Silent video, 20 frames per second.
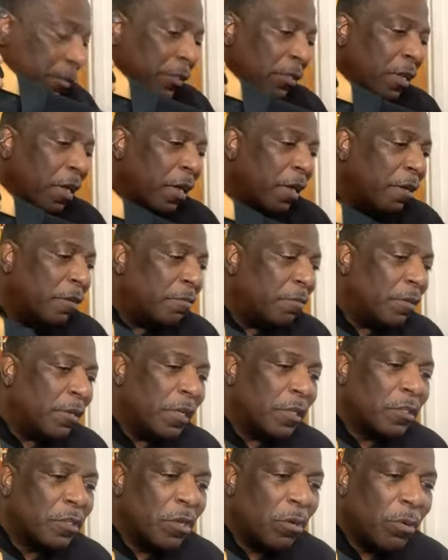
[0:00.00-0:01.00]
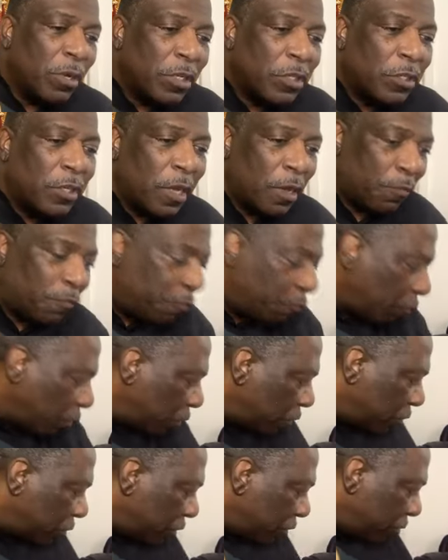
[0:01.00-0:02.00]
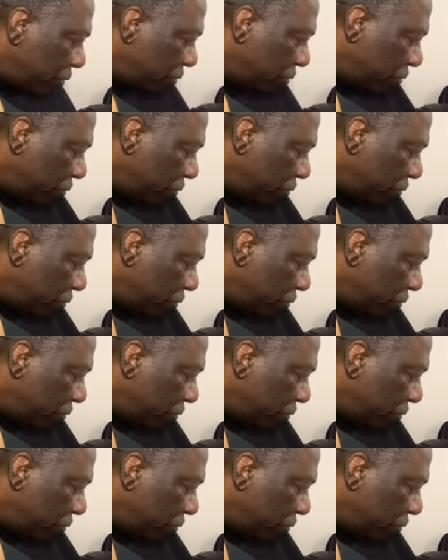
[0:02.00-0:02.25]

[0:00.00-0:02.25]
Now, let's go a step further.